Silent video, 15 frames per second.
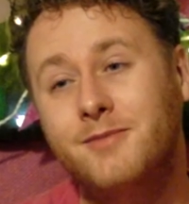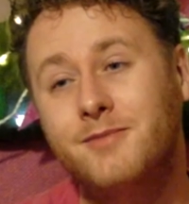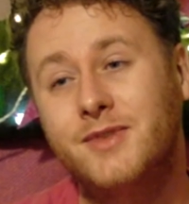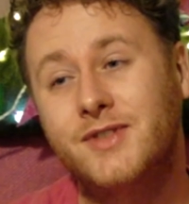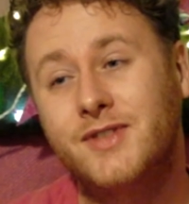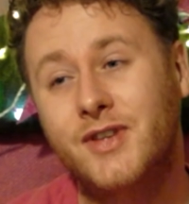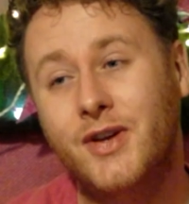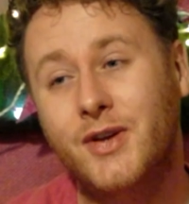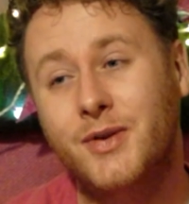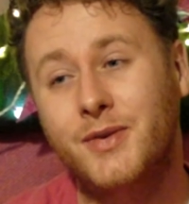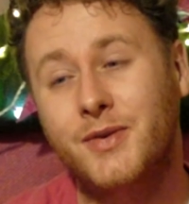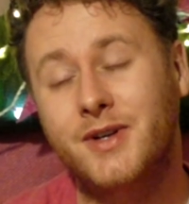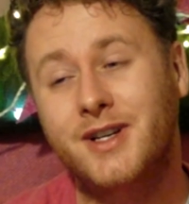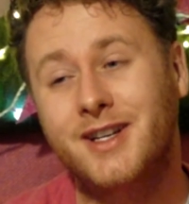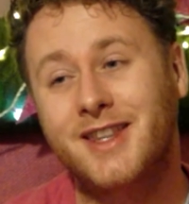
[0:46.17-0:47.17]

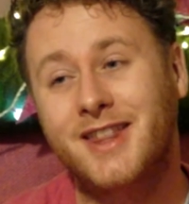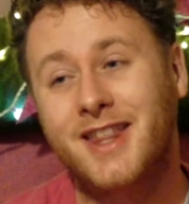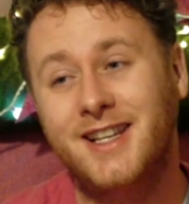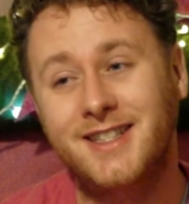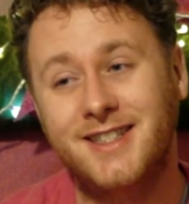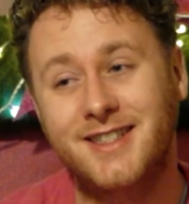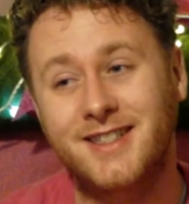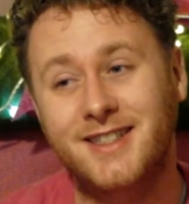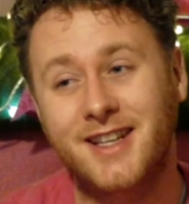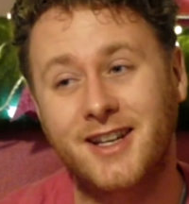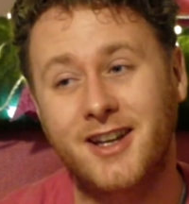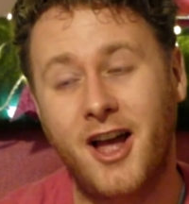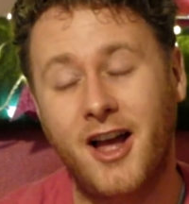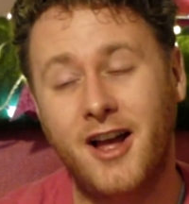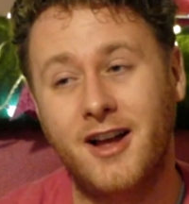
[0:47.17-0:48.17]
So this
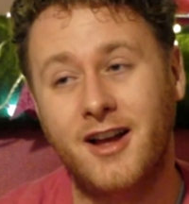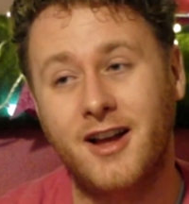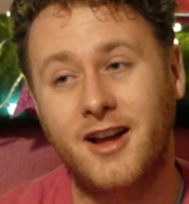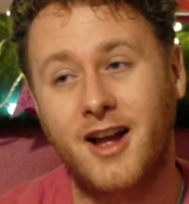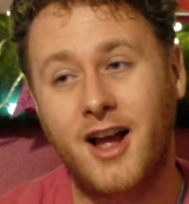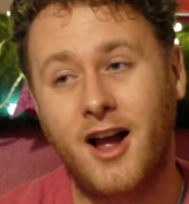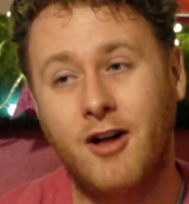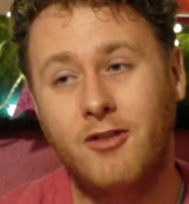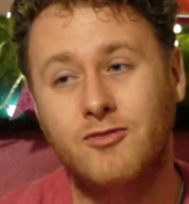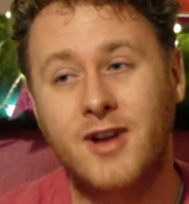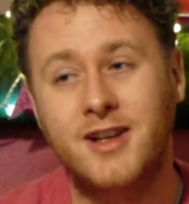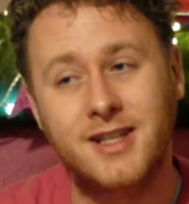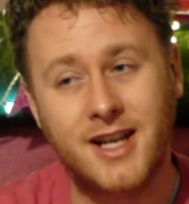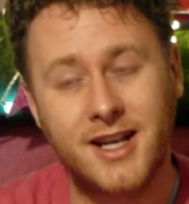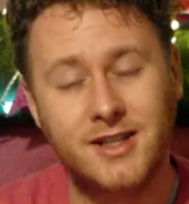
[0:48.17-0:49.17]

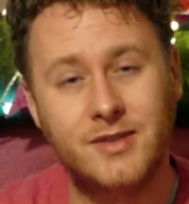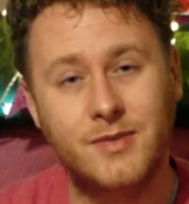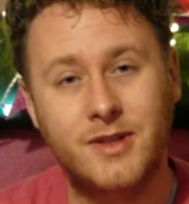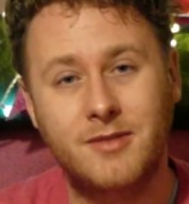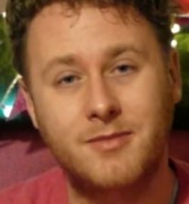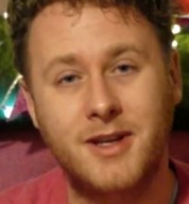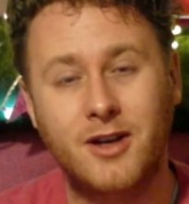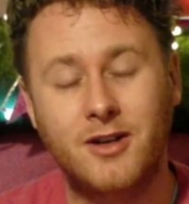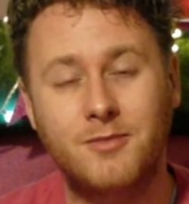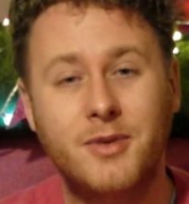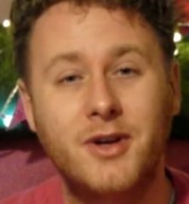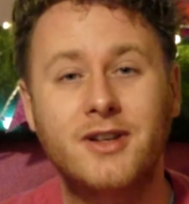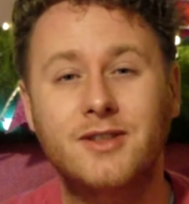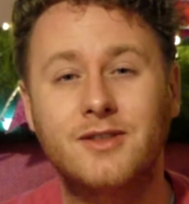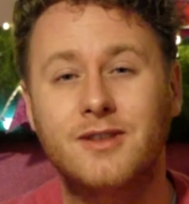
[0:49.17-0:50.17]
resonates with me on a
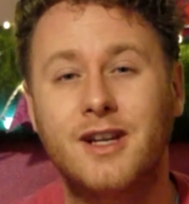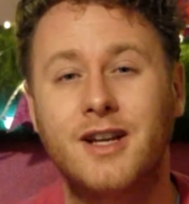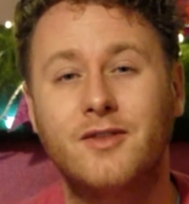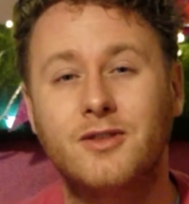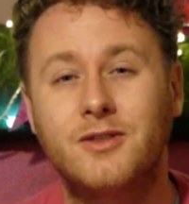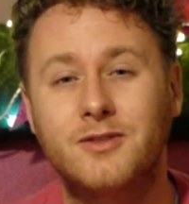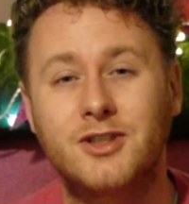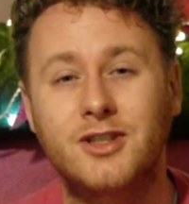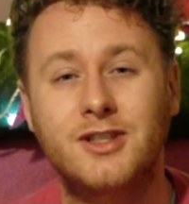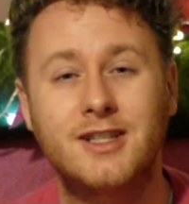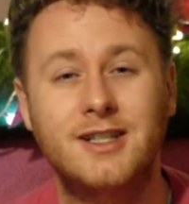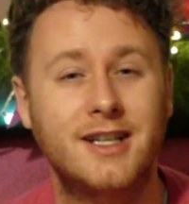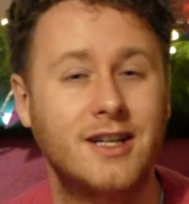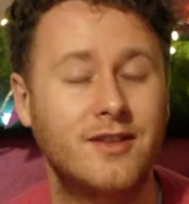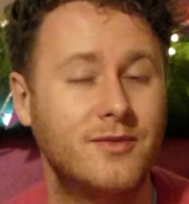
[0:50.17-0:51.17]
personal level, just to
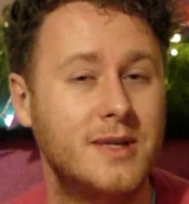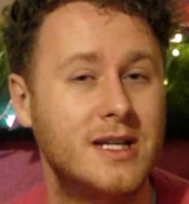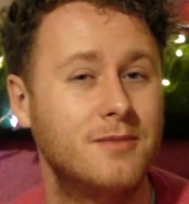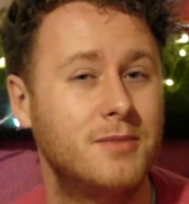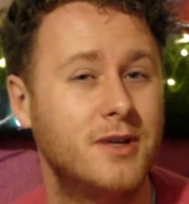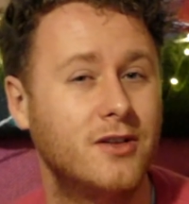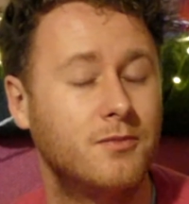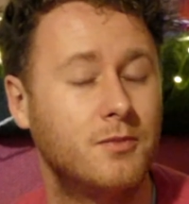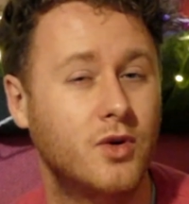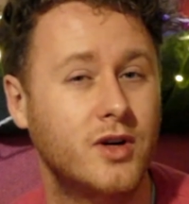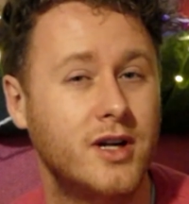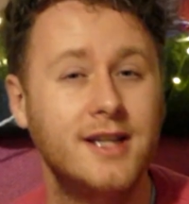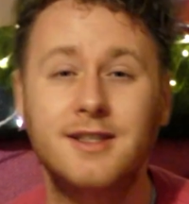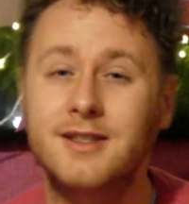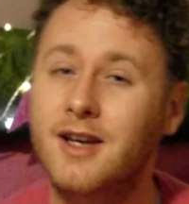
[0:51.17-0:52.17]
give me a bit more
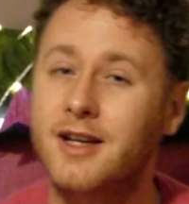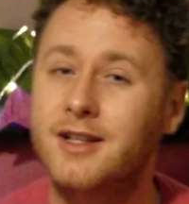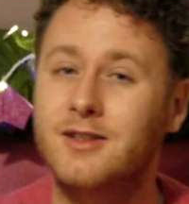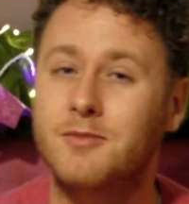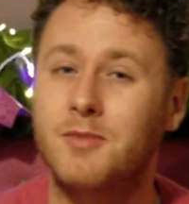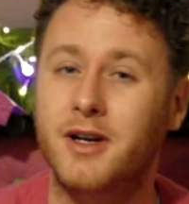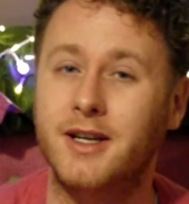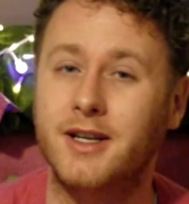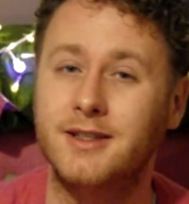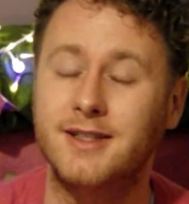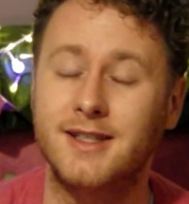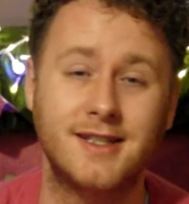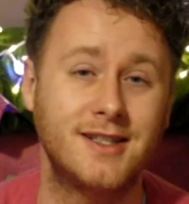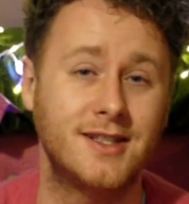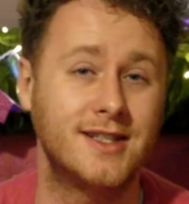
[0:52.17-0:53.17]
insight to my
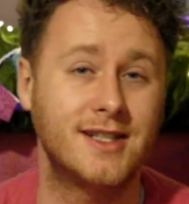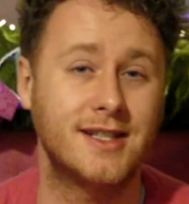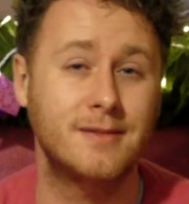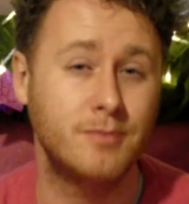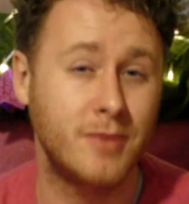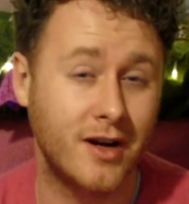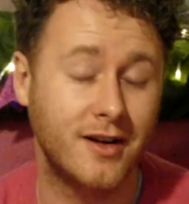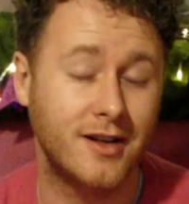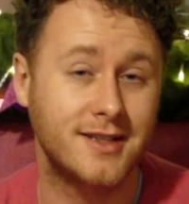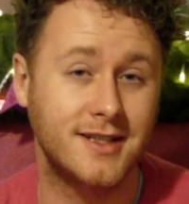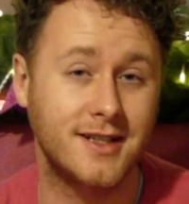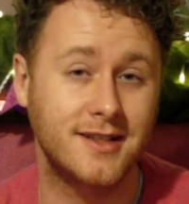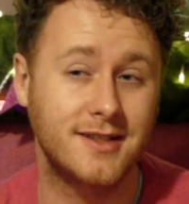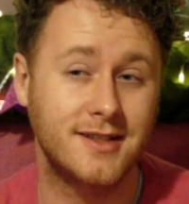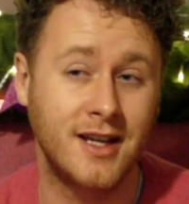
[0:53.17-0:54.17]
sister's
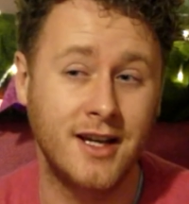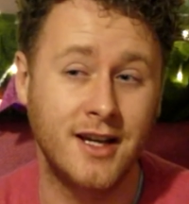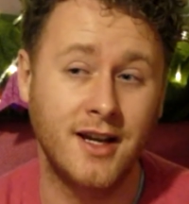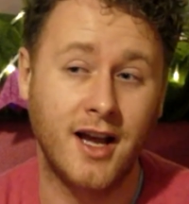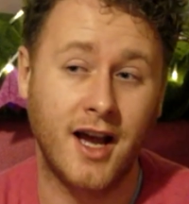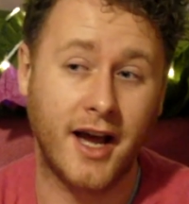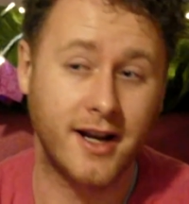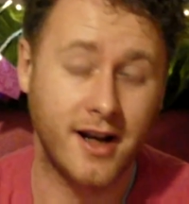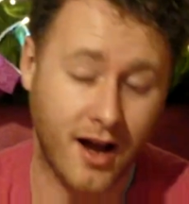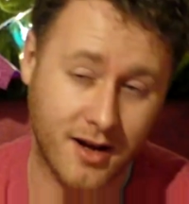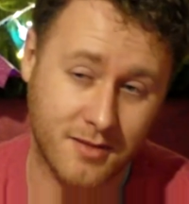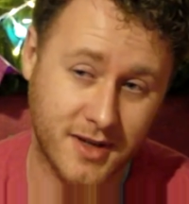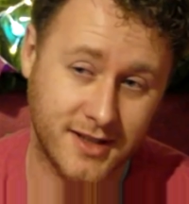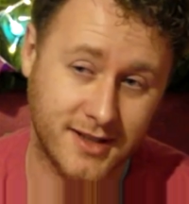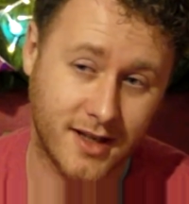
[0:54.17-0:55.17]
experiences. And I
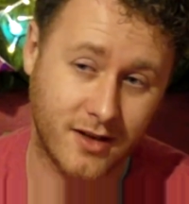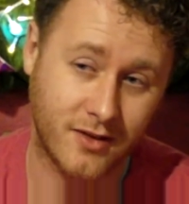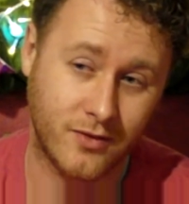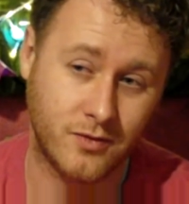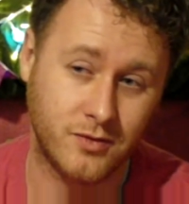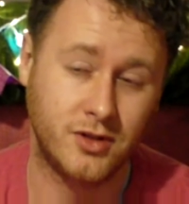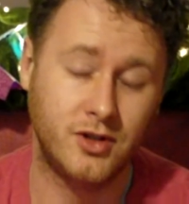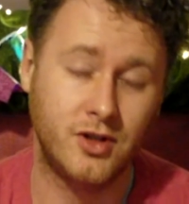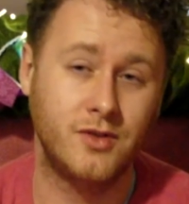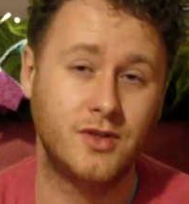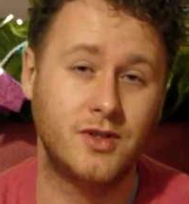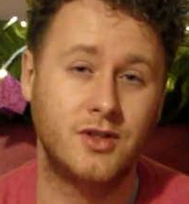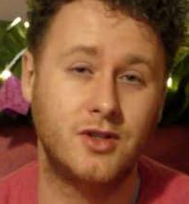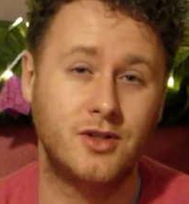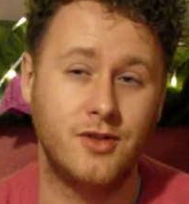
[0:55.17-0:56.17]
myself used
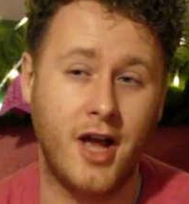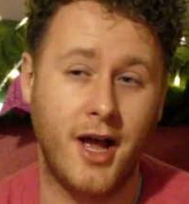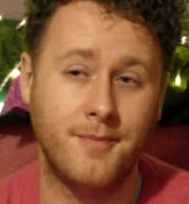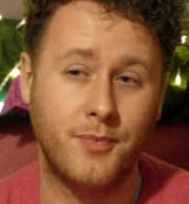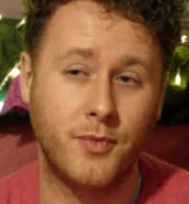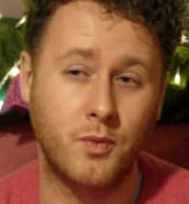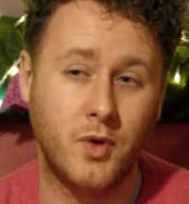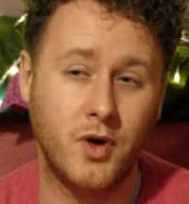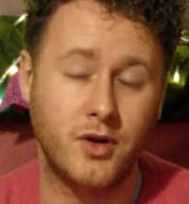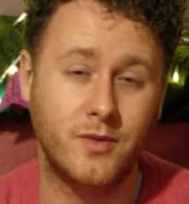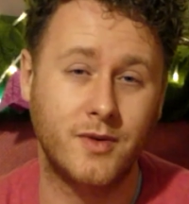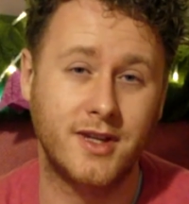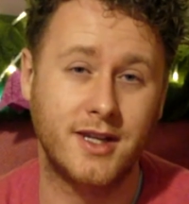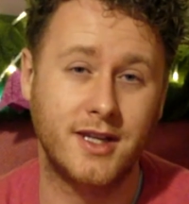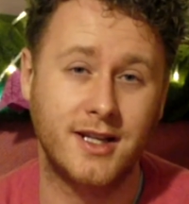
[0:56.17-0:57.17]
to work
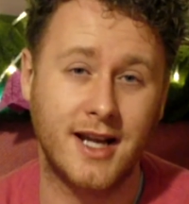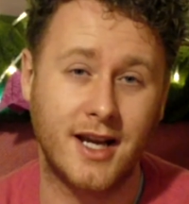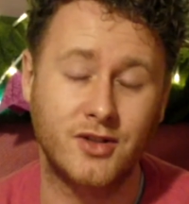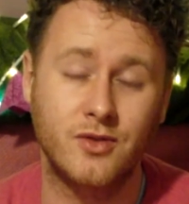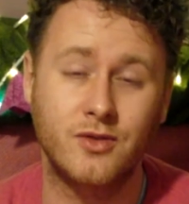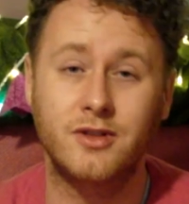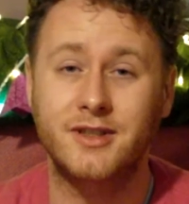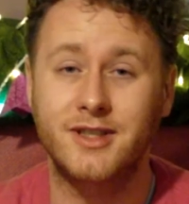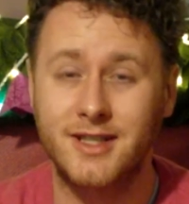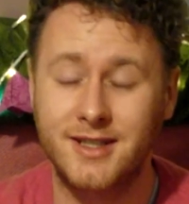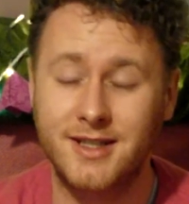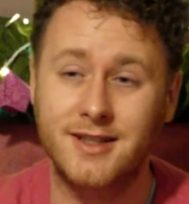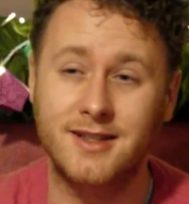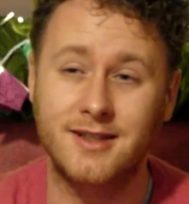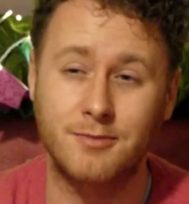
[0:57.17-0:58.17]
with the National
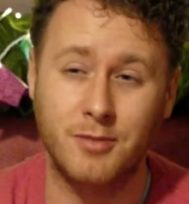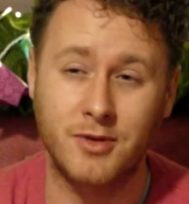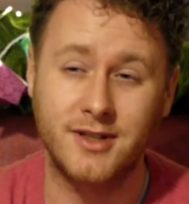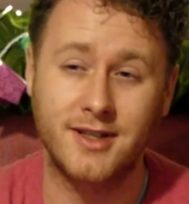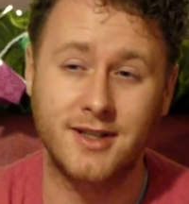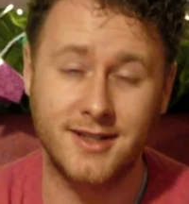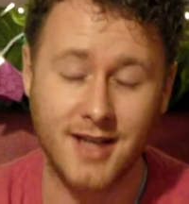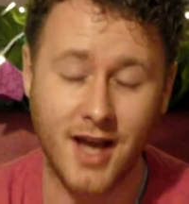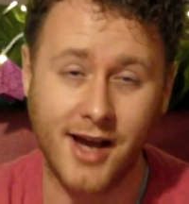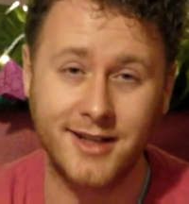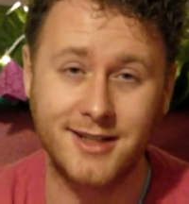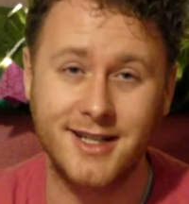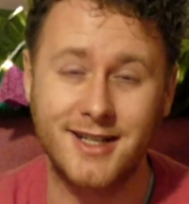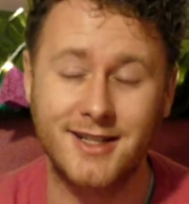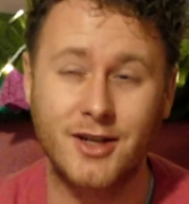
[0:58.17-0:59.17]
Autistic
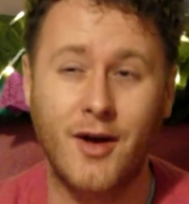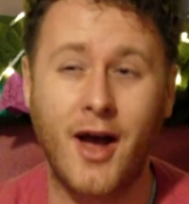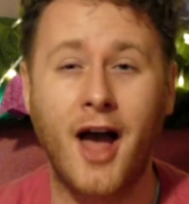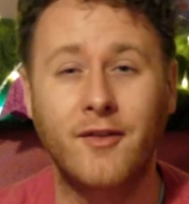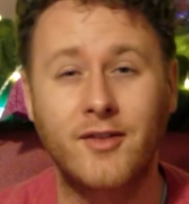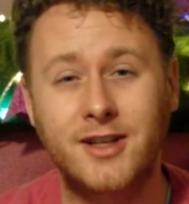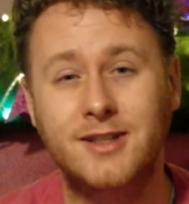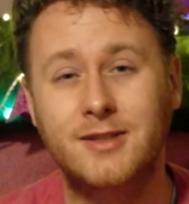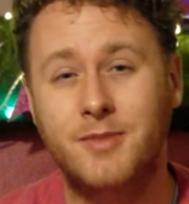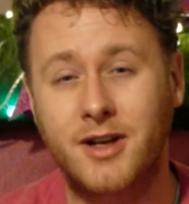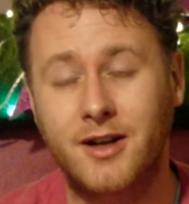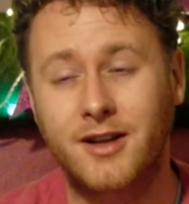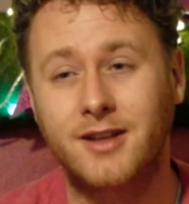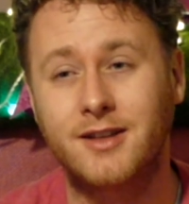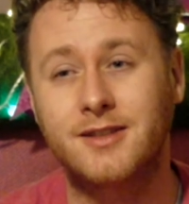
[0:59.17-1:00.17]
Society, so have
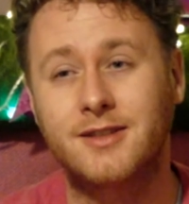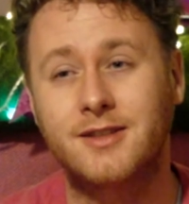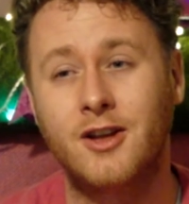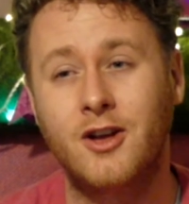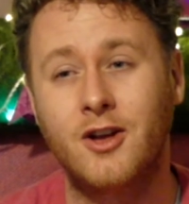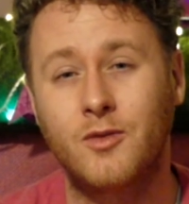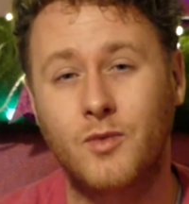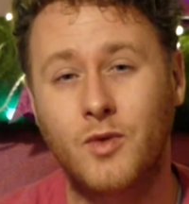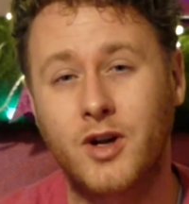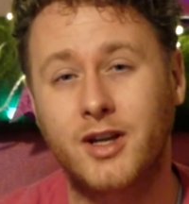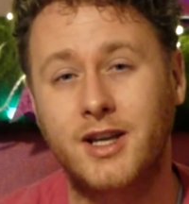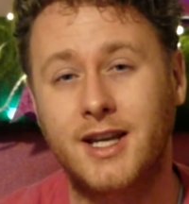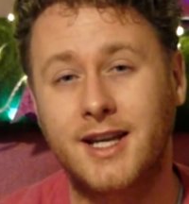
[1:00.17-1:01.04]
experienced working